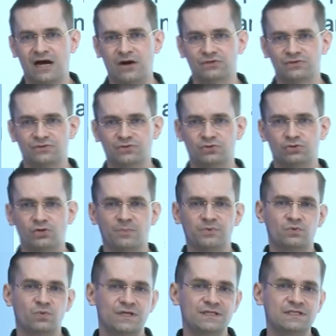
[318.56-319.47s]
out of the
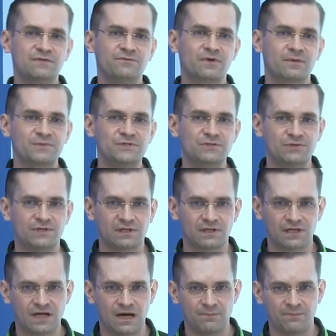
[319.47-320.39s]
top 20
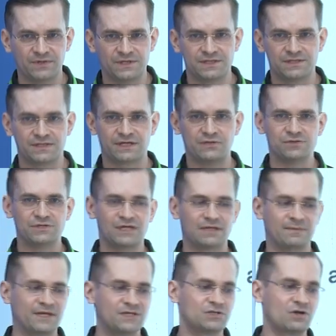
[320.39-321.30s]
pharmaceutical companies are
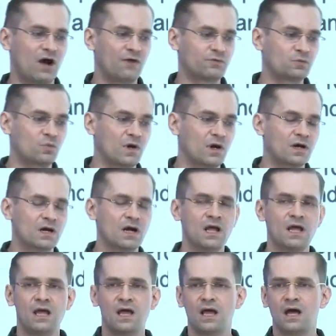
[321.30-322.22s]
using my software.
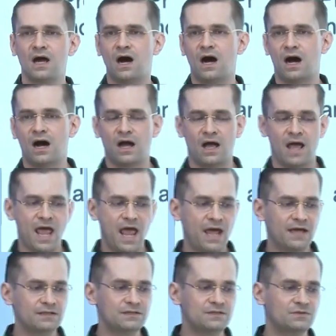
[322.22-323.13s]

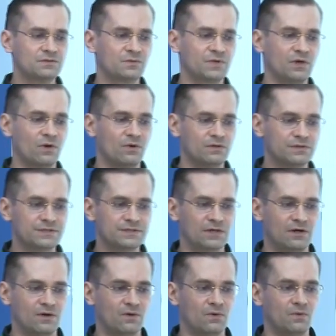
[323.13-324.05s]
And we
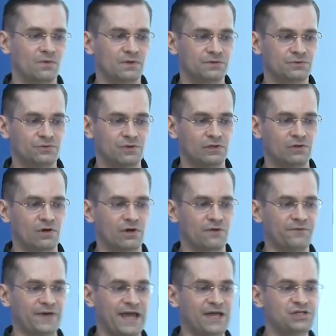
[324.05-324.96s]
also do a lot
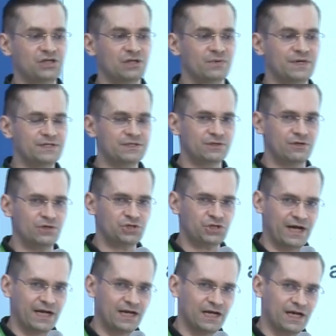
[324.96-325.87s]
of aging
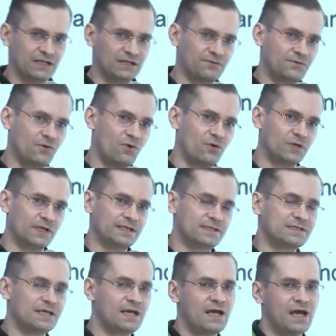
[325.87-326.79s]
research. I kind of call
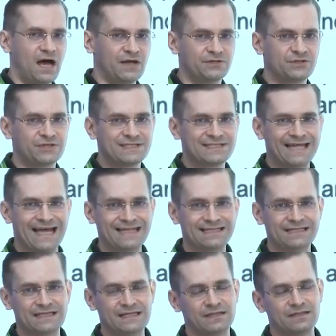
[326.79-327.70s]
it
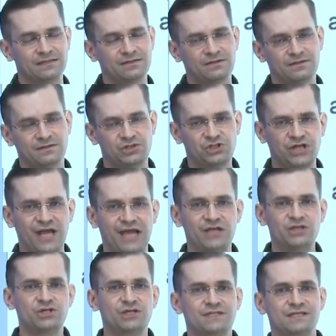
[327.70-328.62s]
understanding
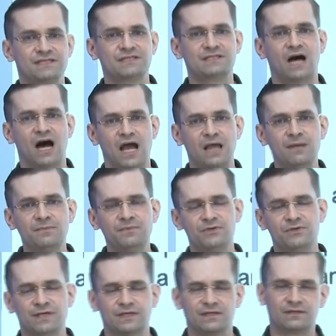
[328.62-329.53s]
changes in time.
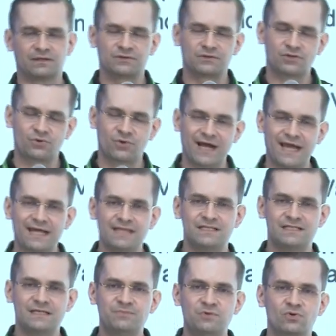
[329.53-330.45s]
You can
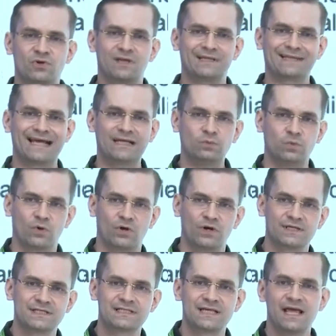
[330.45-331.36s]
train deep neural
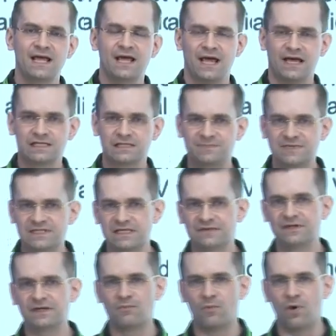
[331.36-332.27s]
networks and
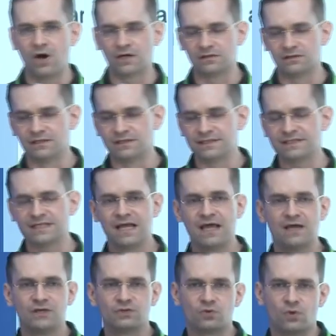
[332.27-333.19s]
specific models
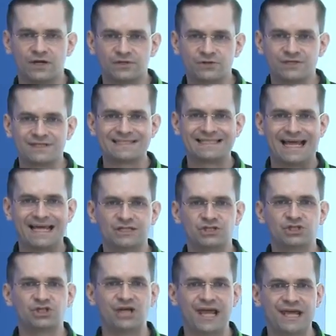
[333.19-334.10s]
to
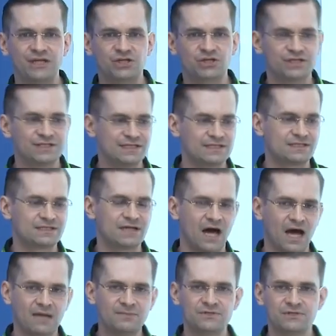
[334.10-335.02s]
understand changes in
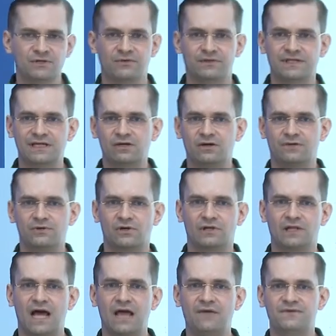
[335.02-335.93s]
time. So think of your
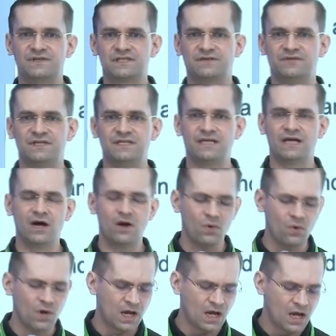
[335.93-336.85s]
life as a
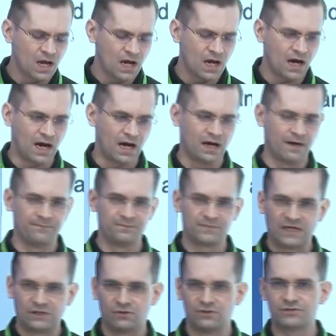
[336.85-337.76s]
video
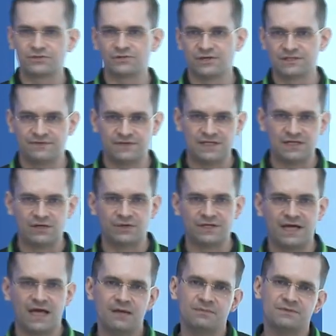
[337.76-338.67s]
and also as a video
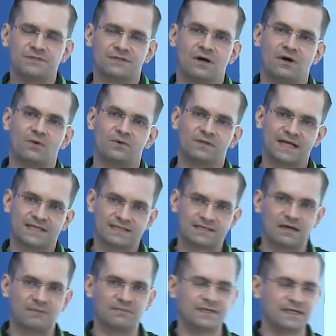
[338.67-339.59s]
game. So that's
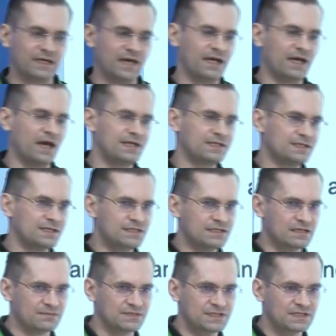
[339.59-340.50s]
something AI
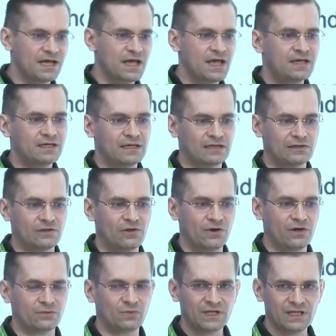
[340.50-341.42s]
systems can
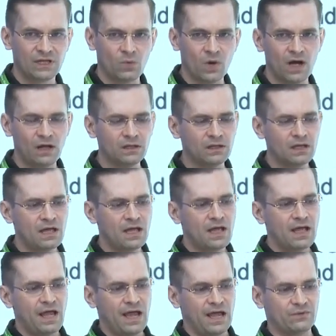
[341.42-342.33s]
learn really well.
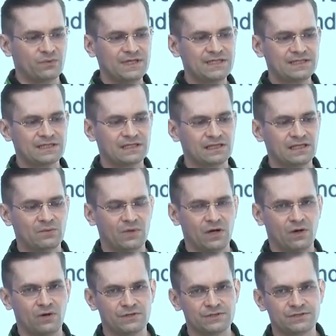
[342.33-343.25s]
And recently,
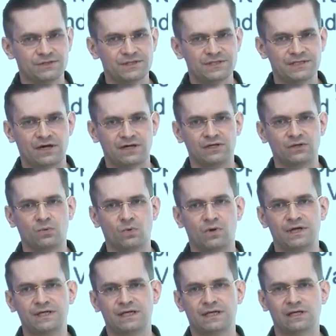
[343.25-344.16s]
we also started
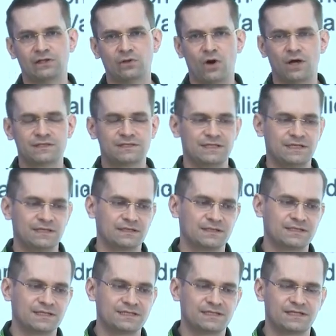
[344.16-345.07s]
working a lot in
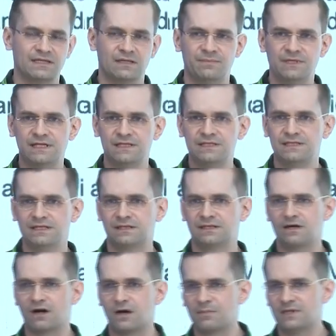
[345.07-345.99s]
sustainability, in
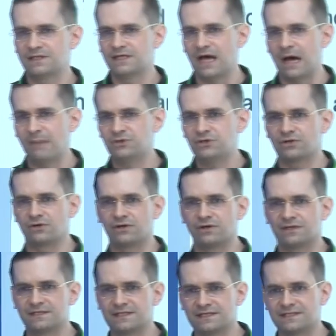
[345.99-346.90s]
carbon capture,
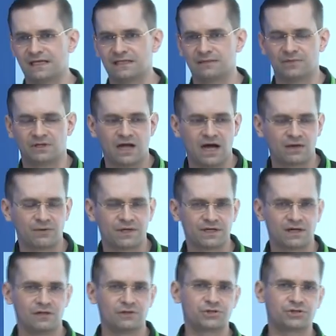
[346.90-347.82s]
and sustainable
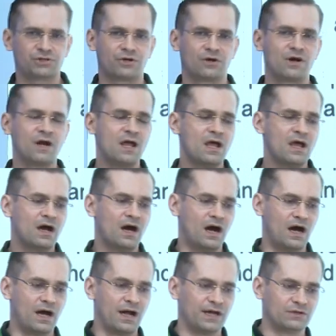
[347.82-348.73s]
agriculture,
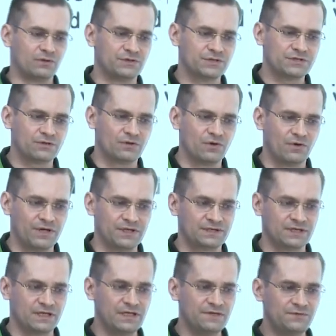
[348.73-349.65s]
and also going
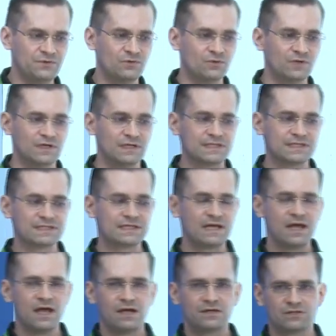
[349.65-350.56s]
to e-fuels.
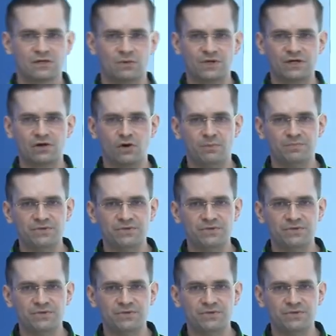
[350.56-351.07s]
So we go